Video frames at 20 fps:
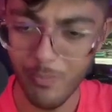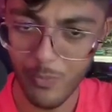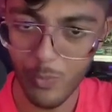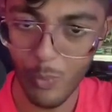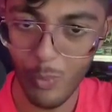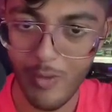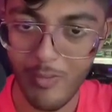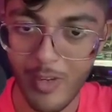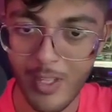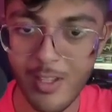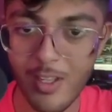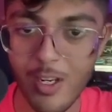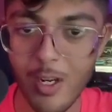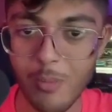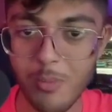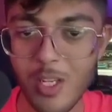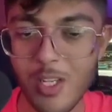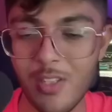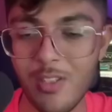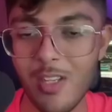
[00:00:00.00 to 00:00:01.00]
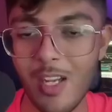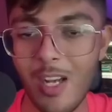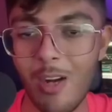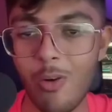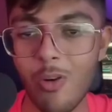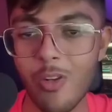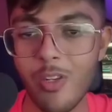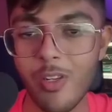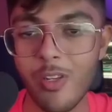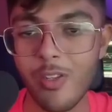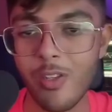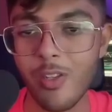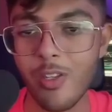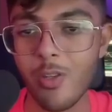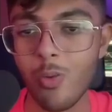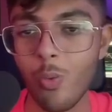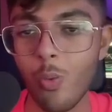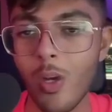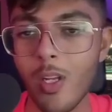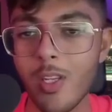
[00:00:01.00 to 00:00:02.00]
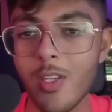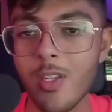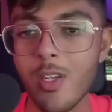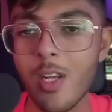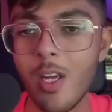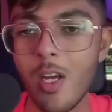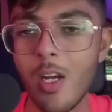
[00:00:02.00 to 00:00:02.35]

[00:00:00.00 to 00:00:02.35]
we've ended up testing our resistance once,